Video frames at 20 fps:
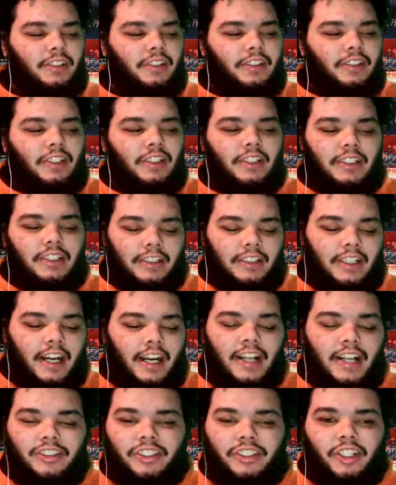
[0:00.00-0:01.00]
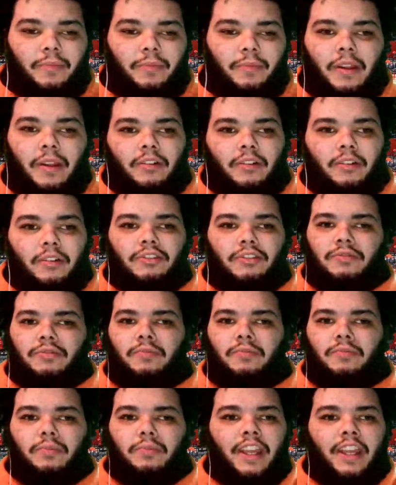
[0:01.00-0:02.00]
Andre Cabello
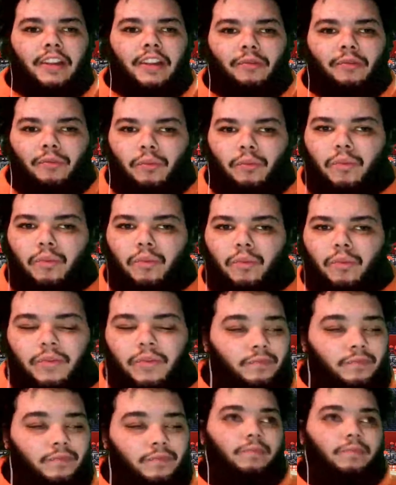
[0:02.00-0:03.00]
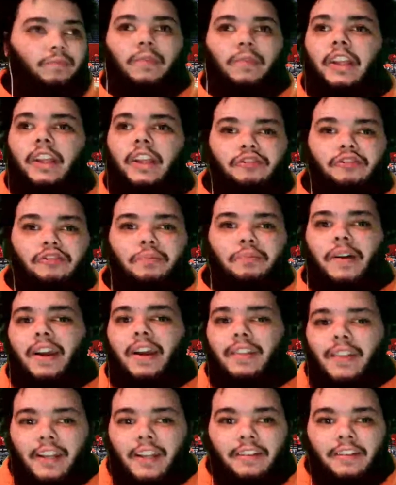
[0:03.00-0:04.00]
he was playing
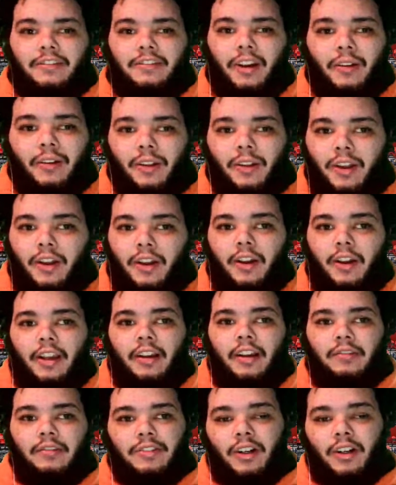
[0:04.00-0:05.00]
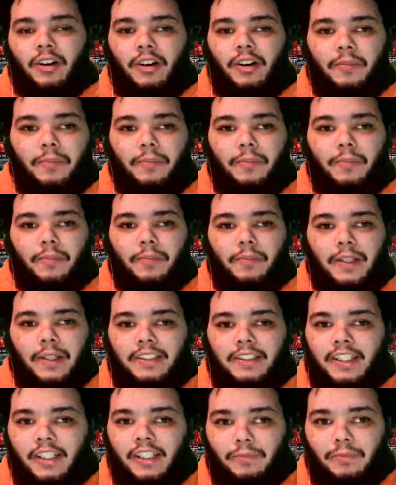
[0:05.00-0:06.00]
like he was an all
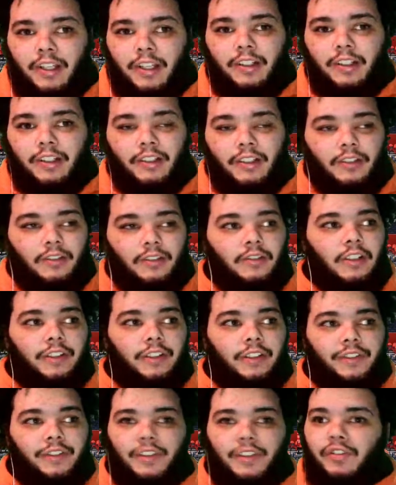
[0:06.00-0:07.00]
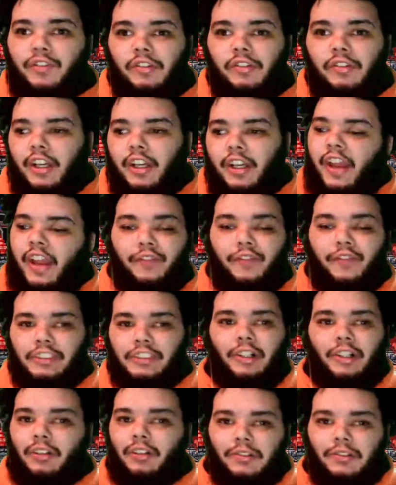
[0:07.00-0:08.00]
Big Ten player.
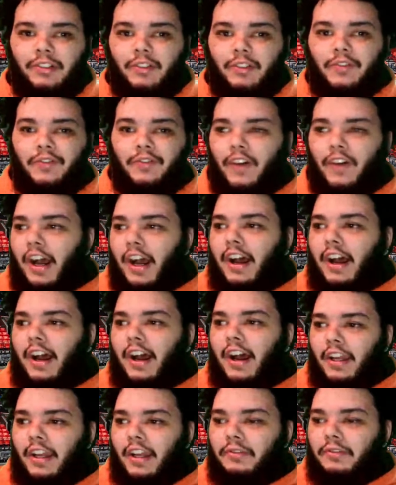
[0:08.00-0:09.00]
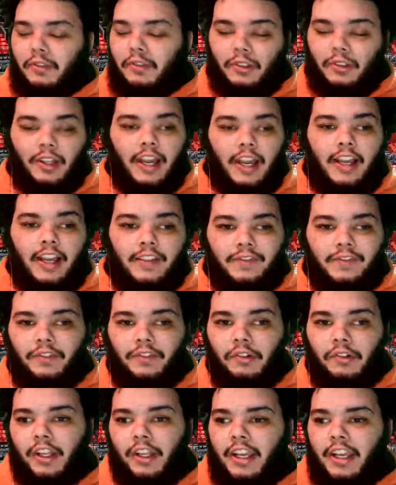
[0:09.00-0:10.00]
If we're just going off those 5 games, our last
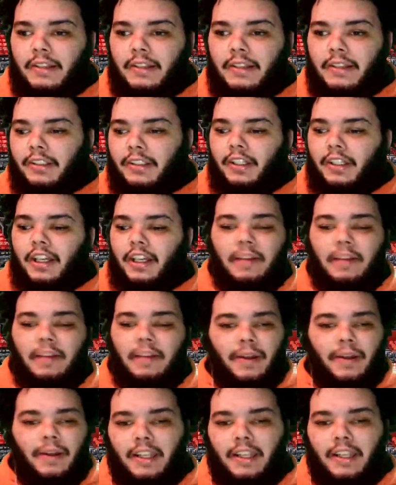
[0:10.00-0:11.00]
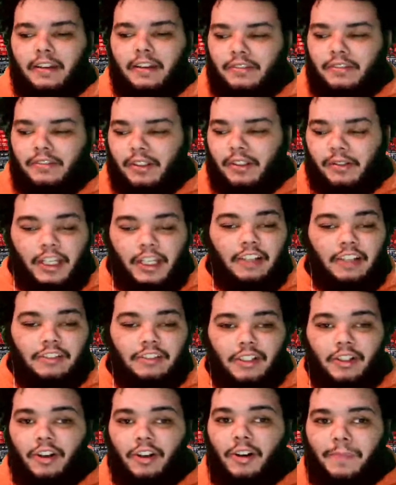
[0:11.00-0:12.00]
4 games, he played like he was an
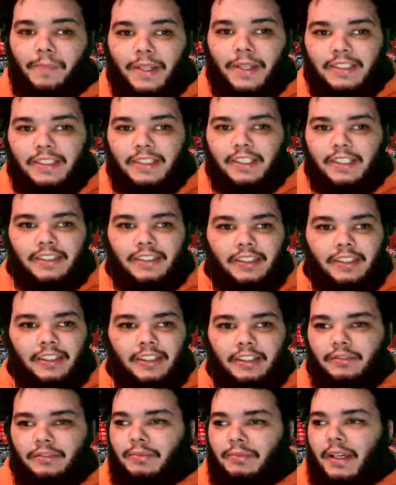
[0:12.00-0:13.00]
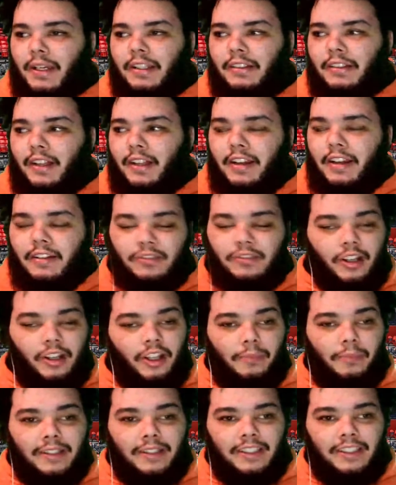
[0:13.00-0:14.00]
all Big Ten team. He played like he was all
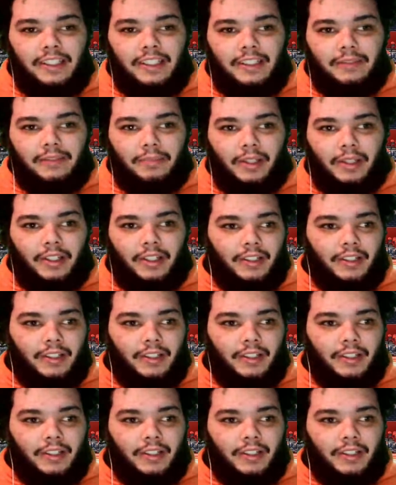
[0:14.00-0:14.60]
Big Ten player.